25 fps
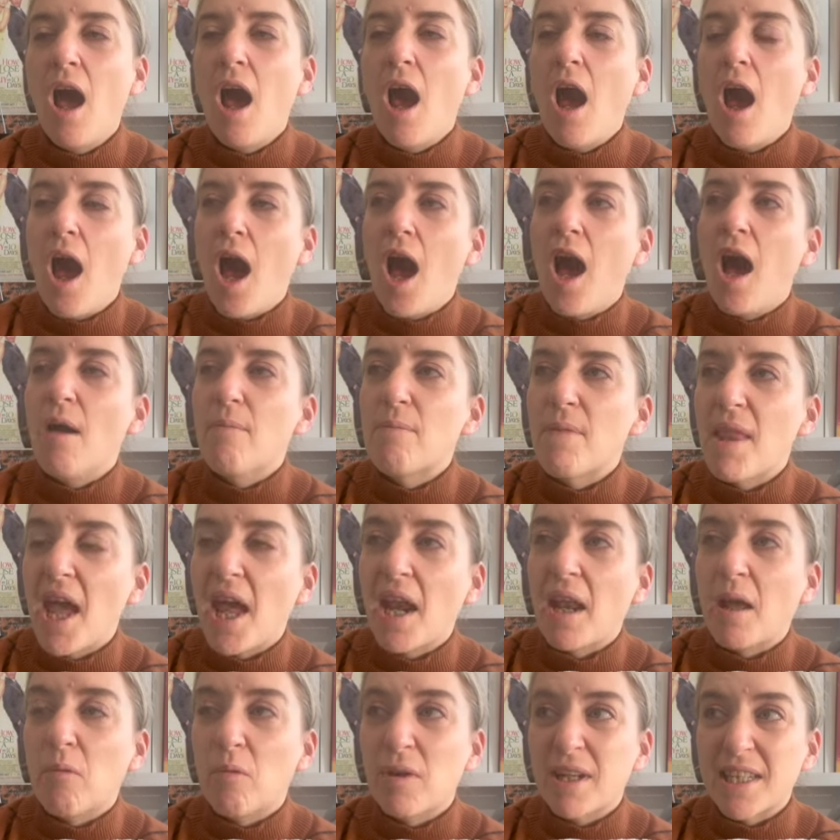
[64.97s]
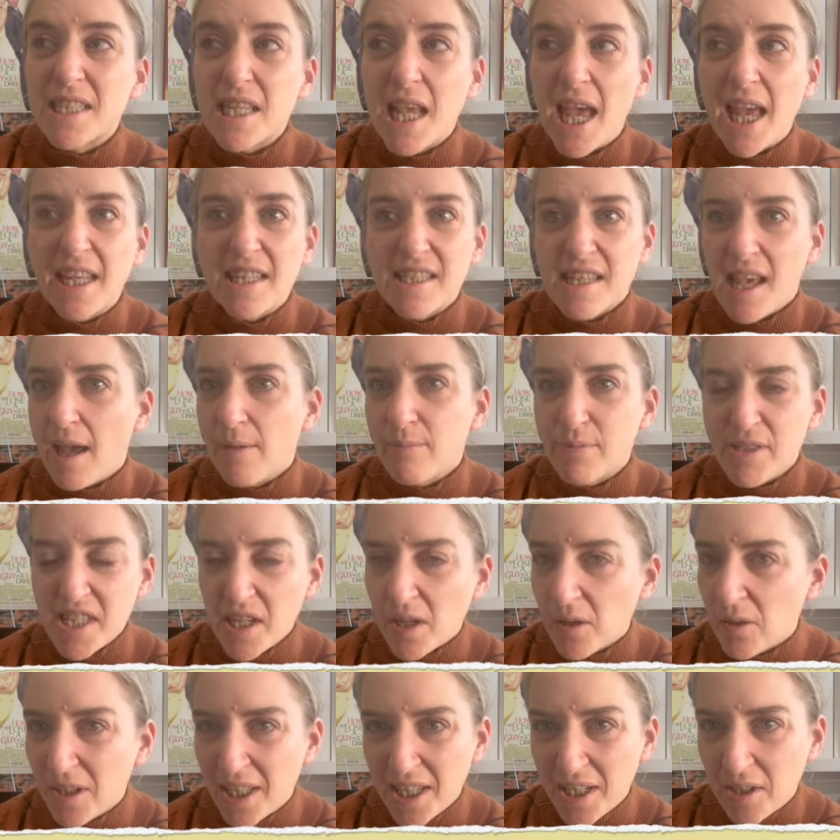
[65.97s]
And I will say it's
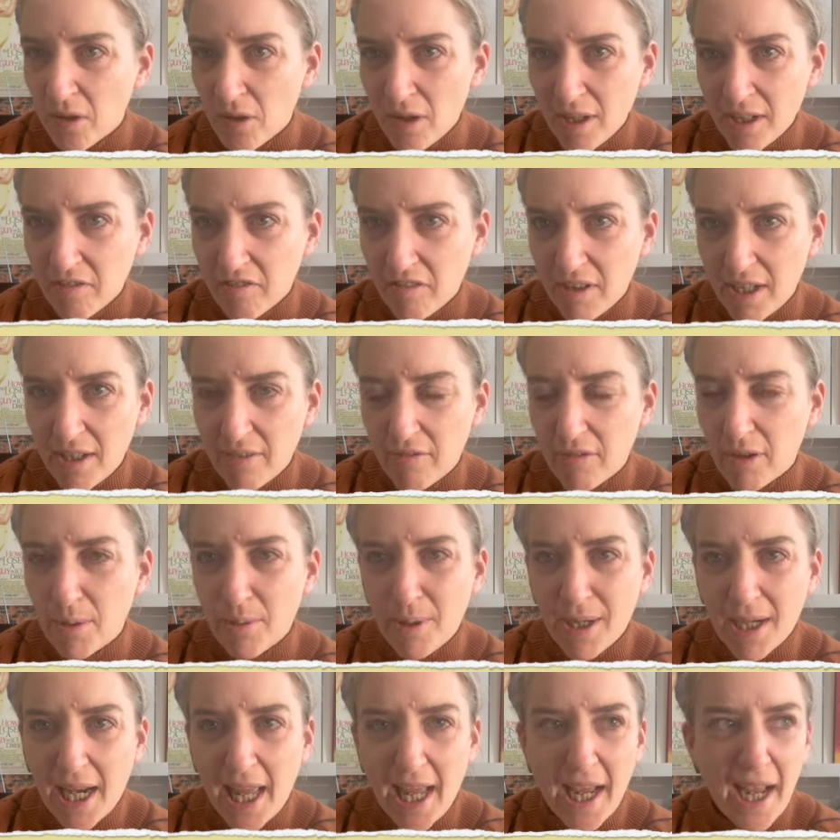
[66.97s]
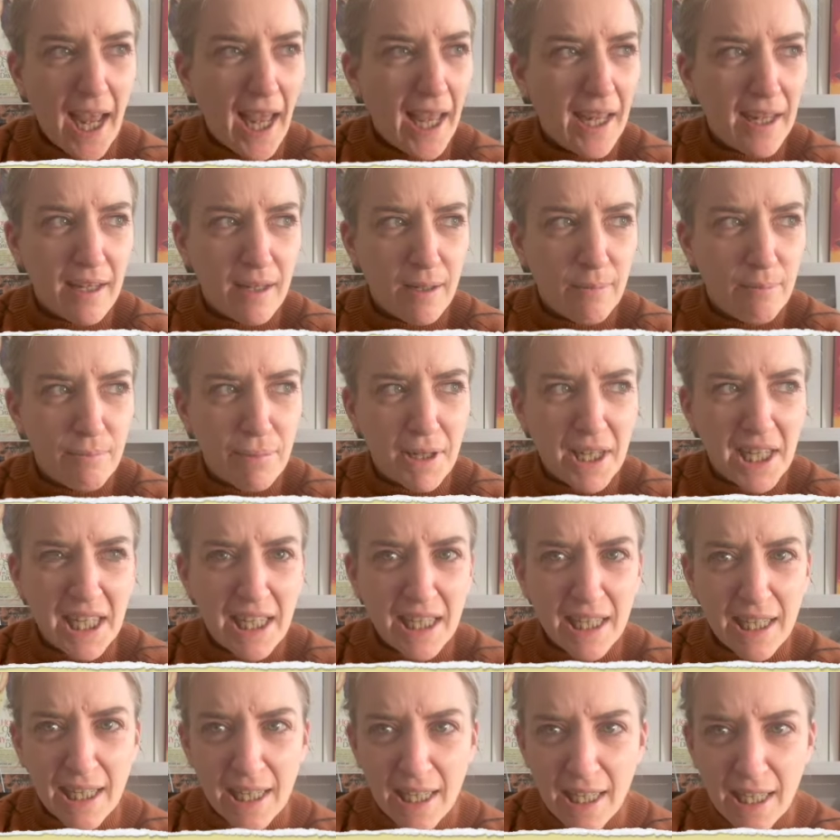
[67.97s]
absolutely not for everyone. Like, I
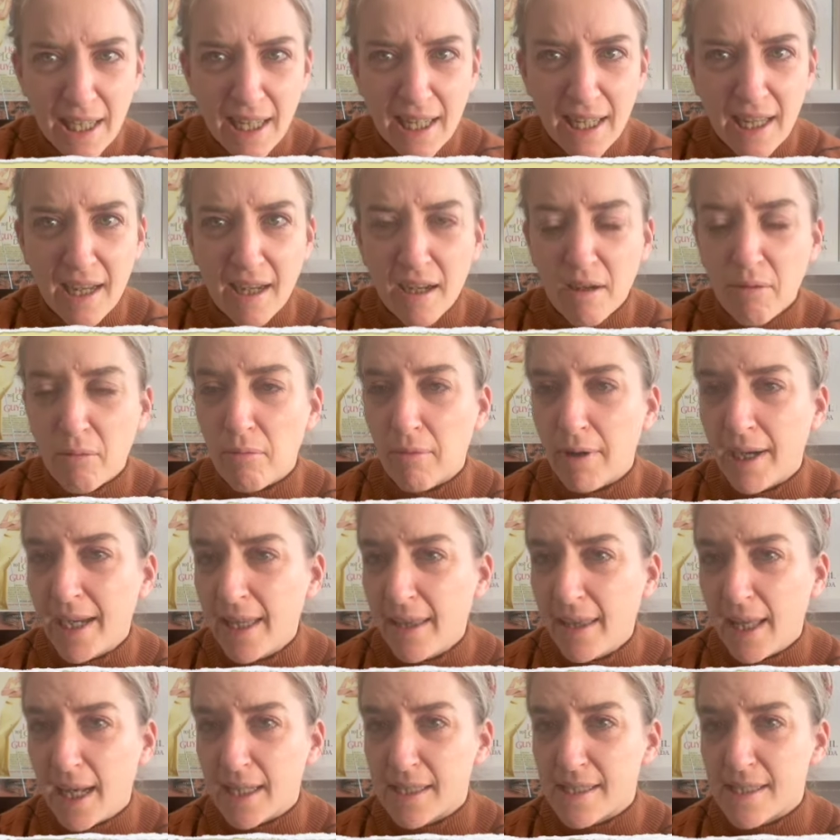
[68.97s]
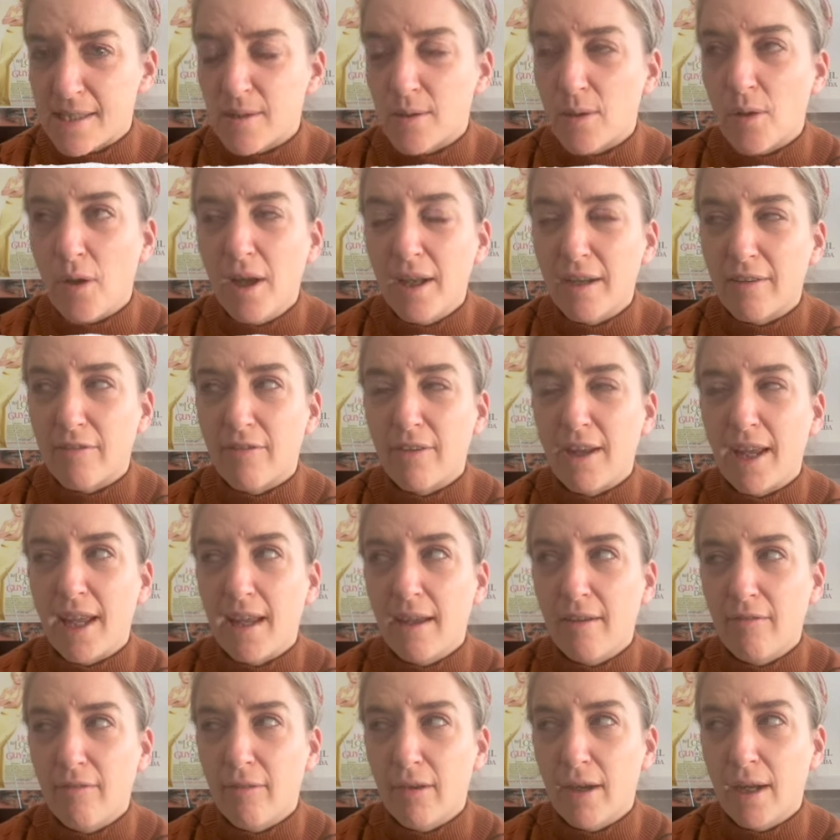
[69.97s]
completely agree that it's not for
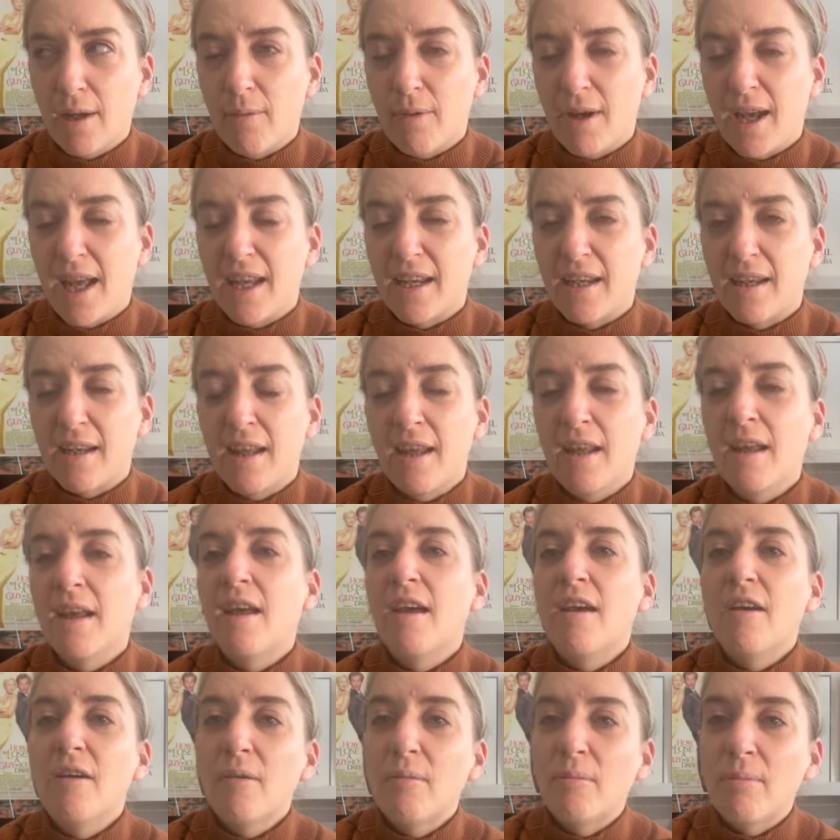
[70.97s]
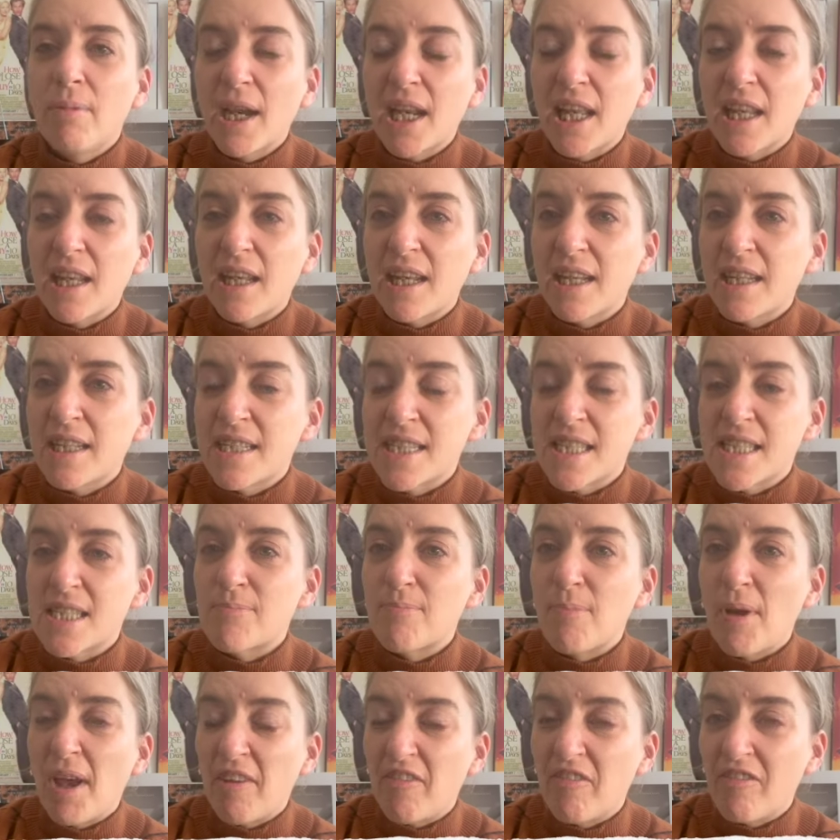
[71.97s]
everyone, but it is
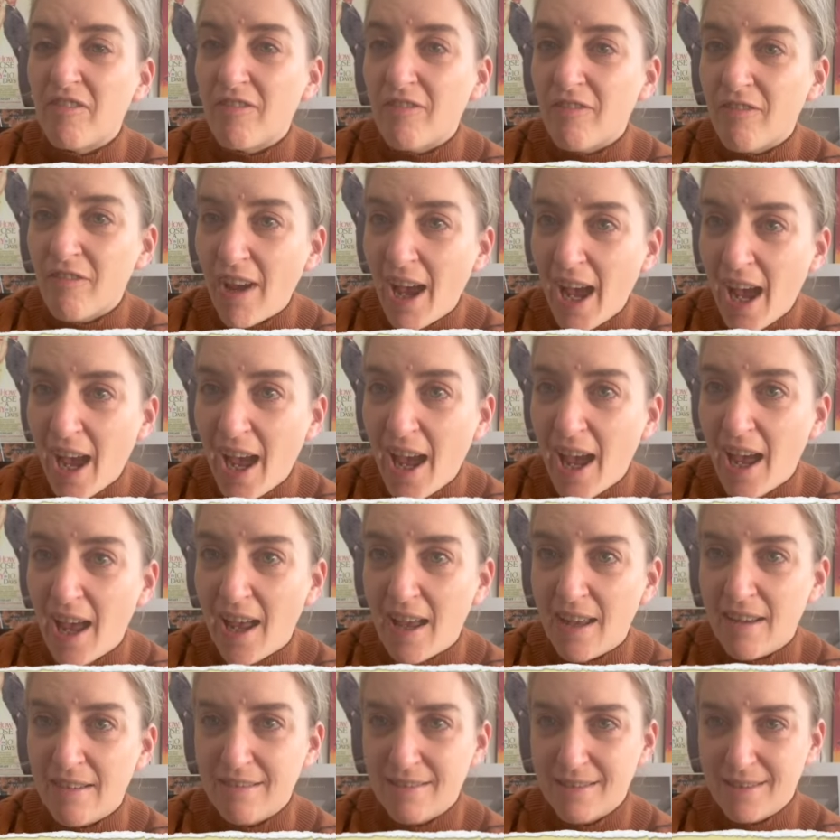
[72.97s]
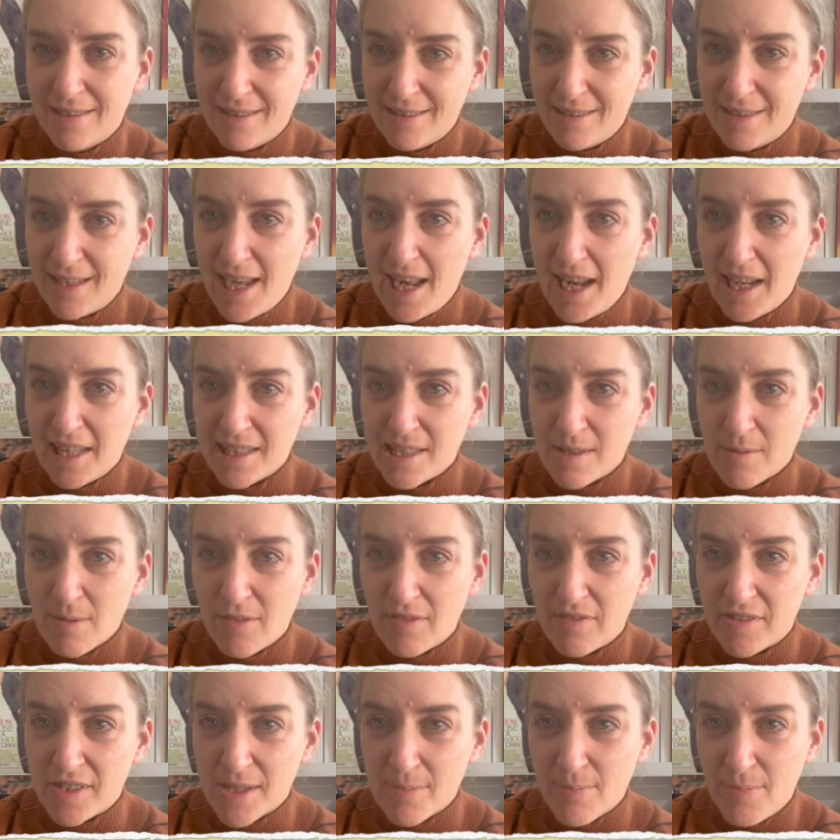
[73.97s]
by far Taylor
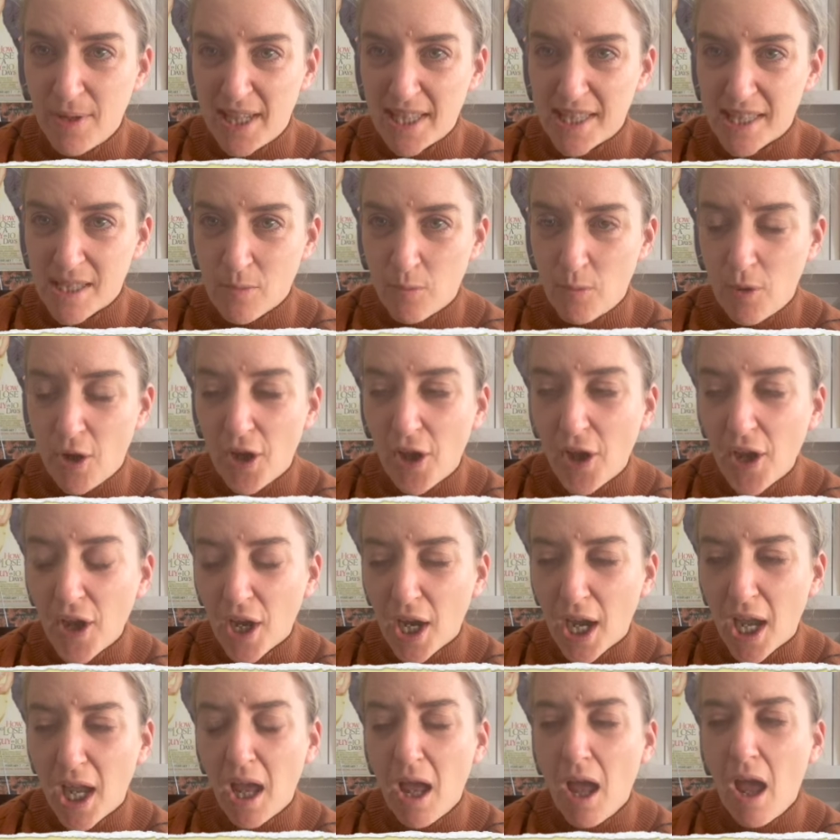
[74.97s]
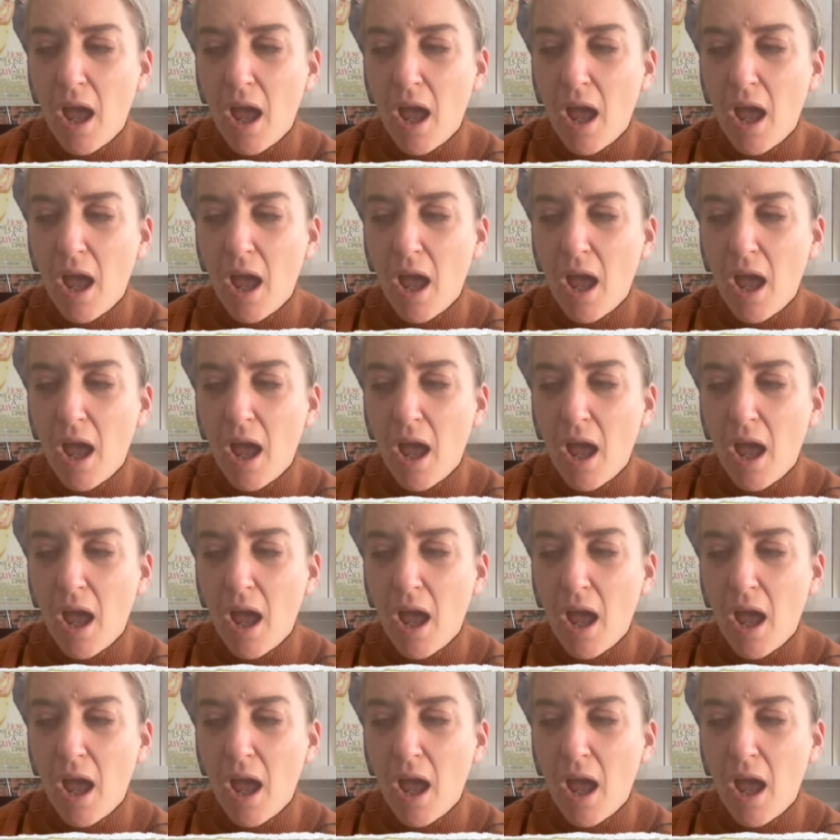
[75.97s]
Swift's best work.